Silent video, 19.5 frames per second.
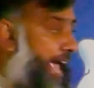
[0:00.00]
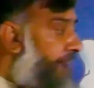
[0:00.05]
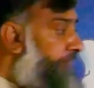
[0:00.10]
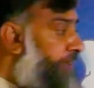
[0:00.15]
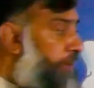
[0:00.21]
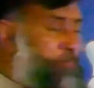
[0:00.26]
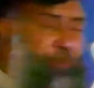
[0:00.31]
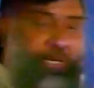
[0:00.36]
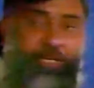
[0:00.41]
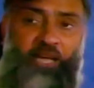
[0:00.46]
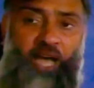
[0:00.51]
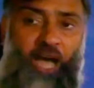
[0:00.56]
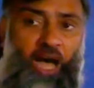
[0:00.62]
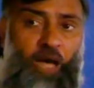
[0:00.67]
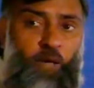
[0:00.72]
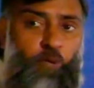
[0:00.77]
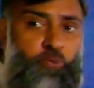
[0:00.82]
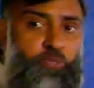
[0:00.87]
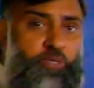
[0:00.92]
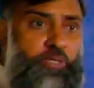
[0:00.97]
have a big
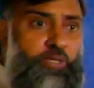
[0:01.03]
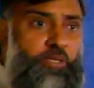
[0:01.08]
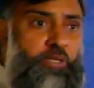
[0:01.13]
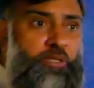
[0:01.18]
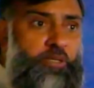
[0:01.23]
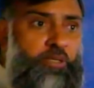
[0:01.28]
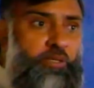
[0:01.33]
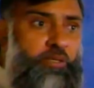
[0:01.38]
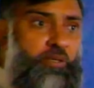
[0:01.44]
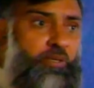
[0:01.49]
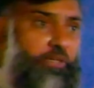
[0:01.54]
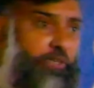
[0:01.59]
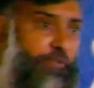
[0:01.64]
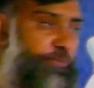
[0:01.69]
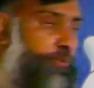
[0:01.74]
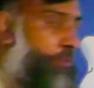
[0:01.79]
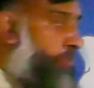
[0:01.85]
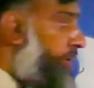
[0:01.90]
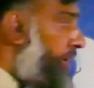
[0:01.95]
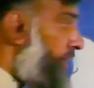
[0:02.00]
house?
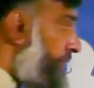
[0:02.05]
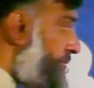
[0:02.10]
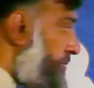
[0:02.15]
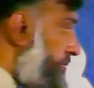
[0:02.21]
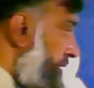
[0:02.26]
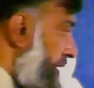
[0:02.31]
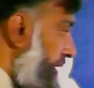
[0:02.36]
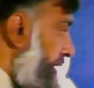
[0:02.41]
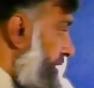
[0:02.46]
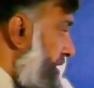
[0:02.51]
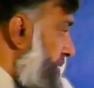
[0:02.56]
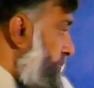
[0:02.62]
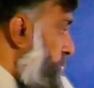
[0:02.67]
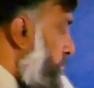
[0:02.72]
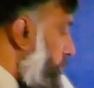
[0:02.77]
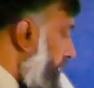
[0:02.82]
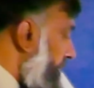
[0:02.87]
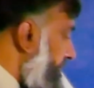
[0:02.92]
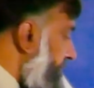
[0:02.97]
If you are using in spoken